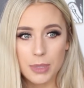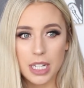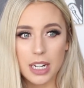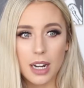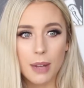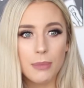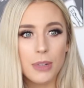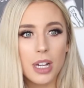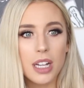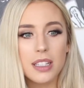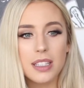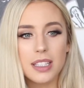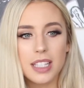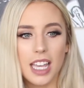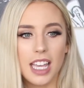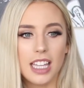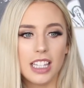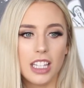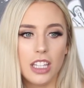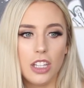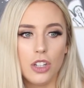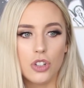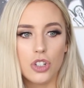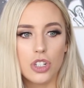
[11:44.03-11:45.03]
And I'm not saying
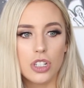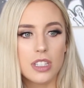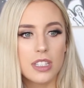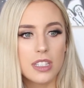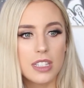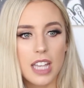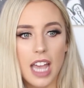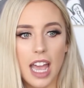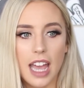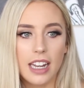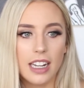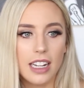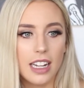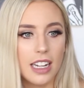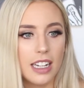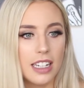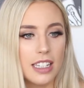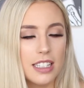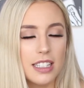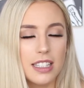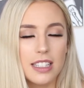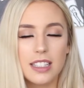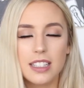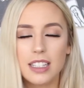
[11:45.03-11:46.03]
that you should set an
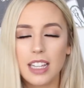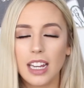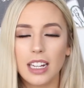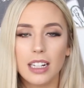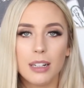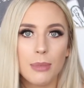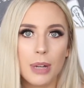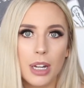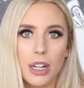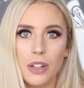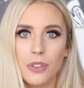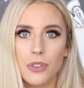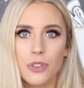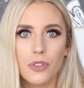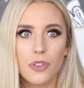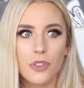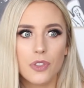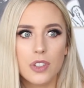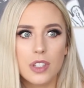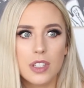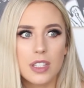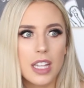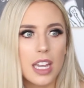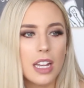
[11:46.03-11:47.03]
insane amount
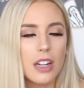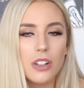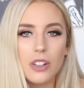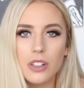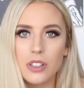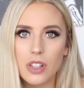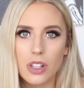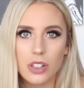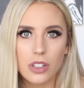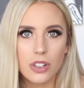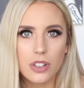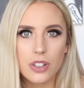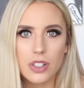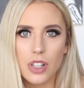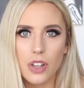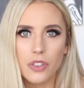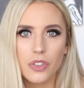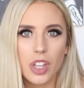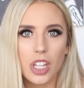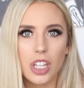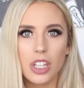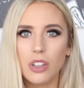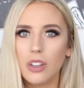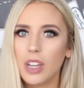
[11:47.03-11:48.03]
of standards on
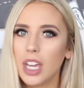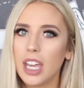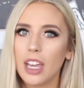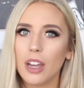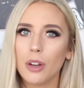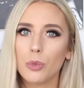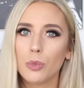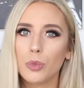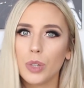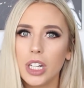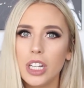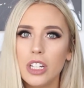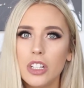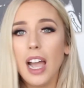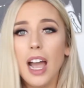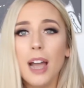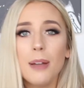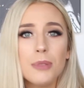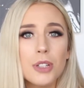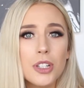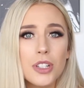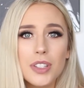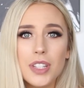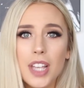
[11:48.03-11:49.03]
yourself that you can't reach.
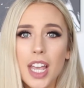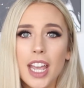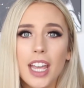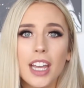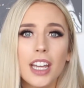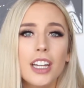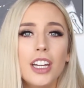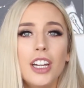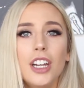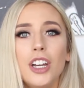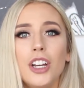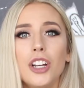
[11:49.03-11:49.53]
I'm just saying,